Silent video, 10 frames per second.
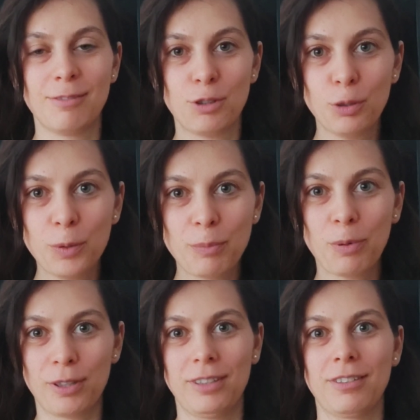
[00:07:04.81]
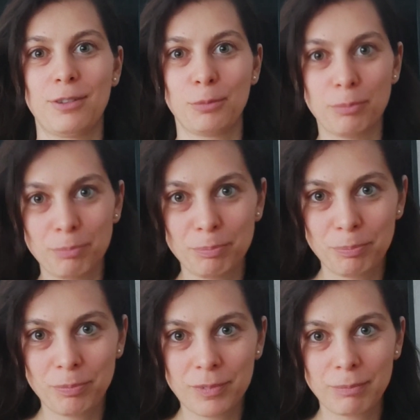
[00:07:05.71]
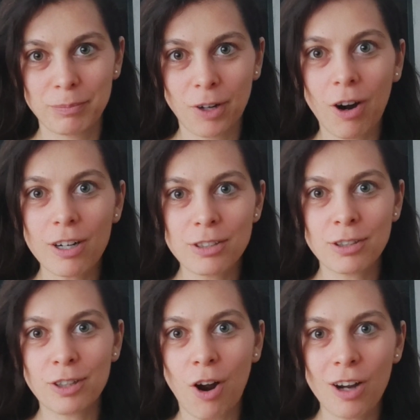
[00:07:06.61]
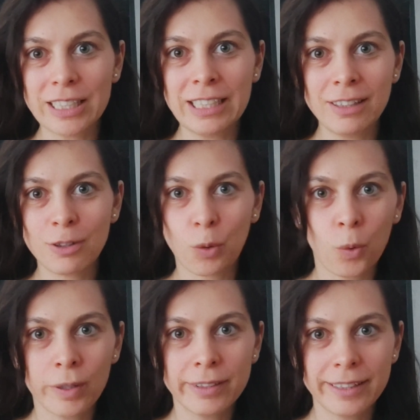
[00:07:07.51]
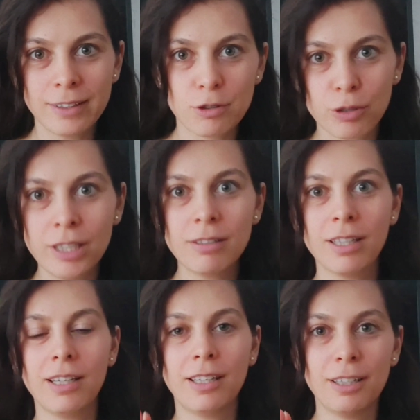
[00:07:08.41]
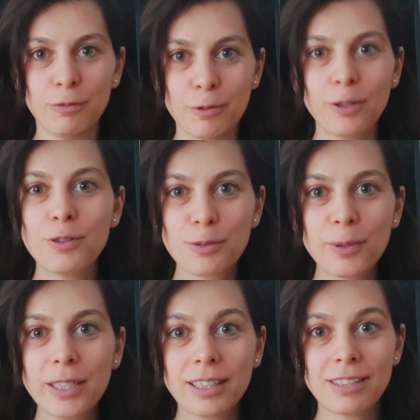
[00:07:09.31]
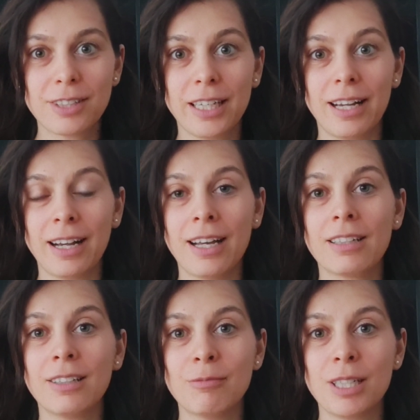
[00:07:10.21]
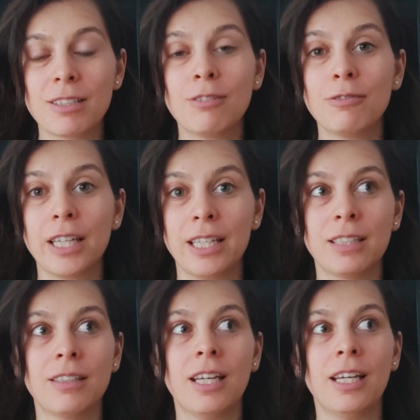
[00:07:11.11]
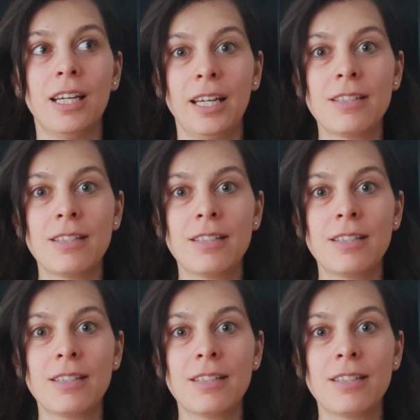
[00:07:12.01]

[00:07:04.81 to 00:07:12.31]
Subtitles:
Super important. So cars are honking their horn in the street for you to realize, okay, I gotta love myself, and